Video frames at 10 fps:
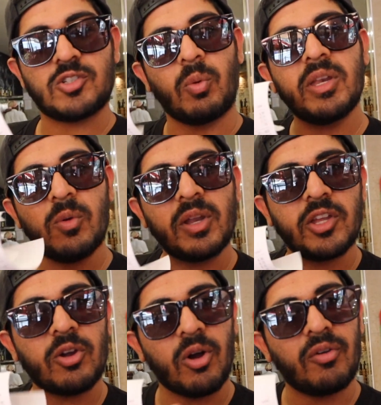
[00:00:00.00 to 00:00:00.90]
21
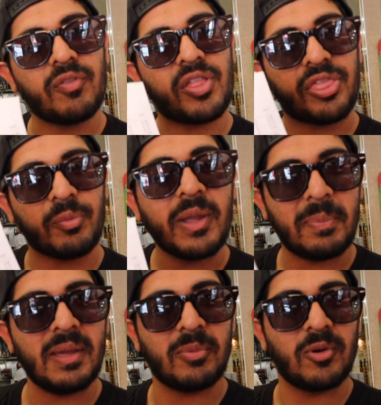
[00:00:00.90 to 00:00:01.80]
euro for three
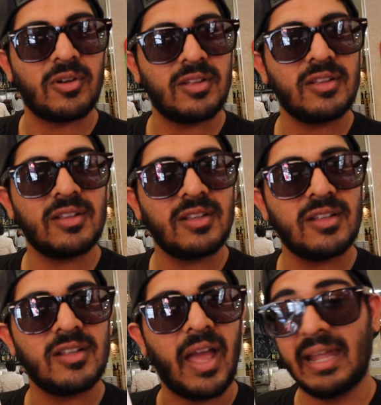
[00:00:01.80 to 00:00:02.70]
people.
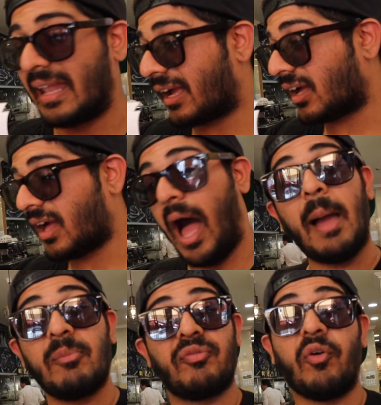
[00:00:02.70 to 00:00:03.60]
And like,
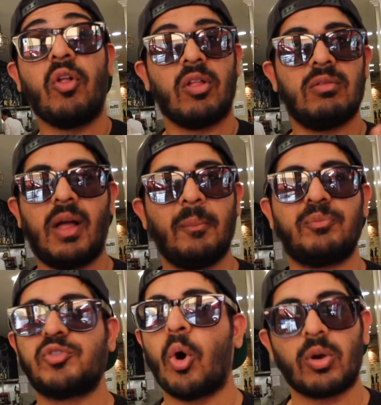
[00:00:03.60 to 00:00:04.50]
I'm full. I'm
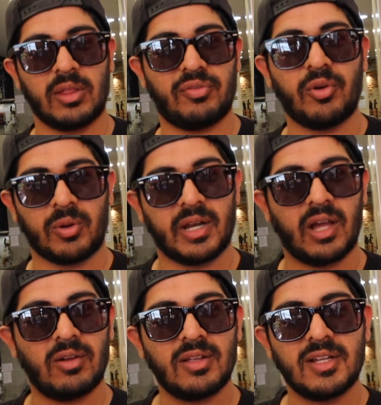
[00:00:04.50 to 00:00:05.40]
totally full right
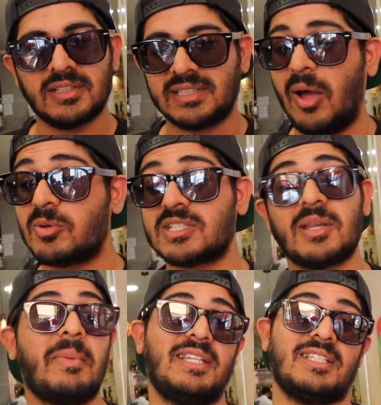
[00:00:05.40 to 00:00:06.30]
now. That was
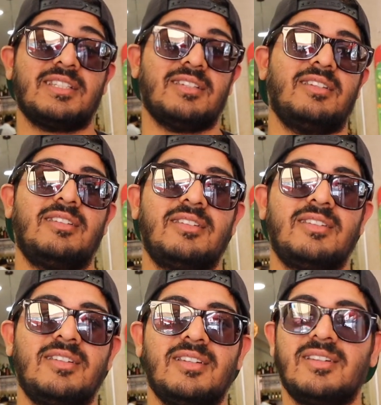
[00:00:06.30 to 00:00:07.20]
an amazing deal.
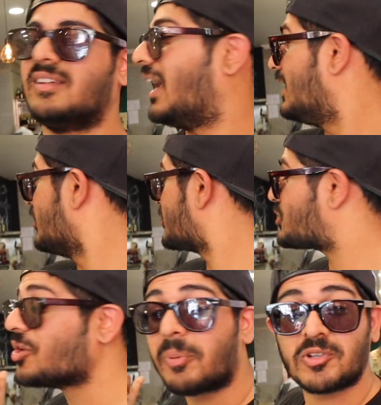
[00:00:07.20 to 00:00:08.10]
And they're
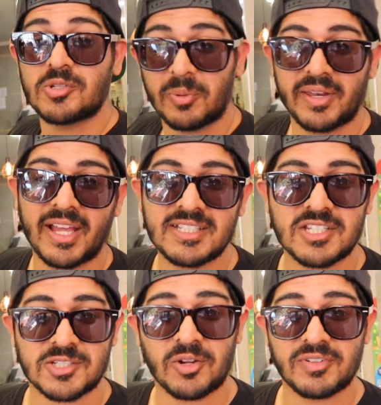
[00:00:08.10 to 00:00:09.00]
super, super nice.
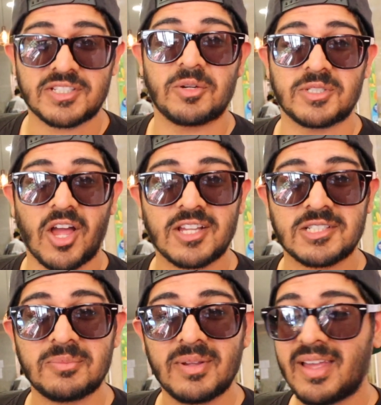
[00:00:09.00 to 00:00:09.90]
The service here was
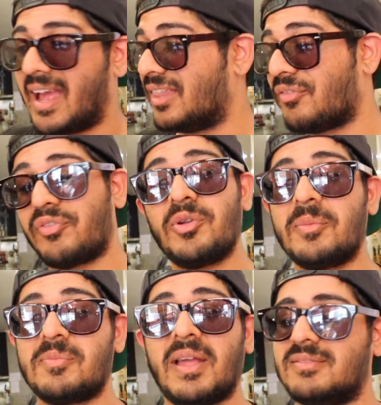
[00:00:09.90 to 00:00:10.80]
awesome. And the food,
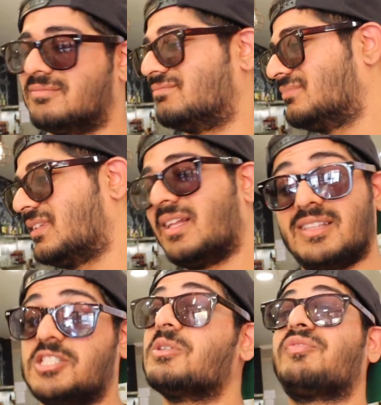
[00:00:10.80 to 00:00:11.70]

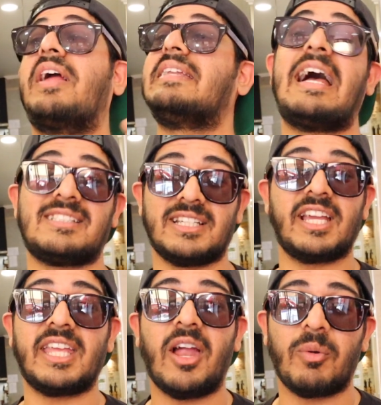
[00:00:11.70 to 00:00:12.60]
this was fantastic. I
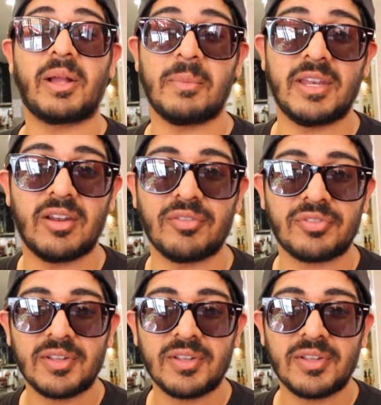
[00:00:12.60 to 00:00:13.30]
cannot recommend enough.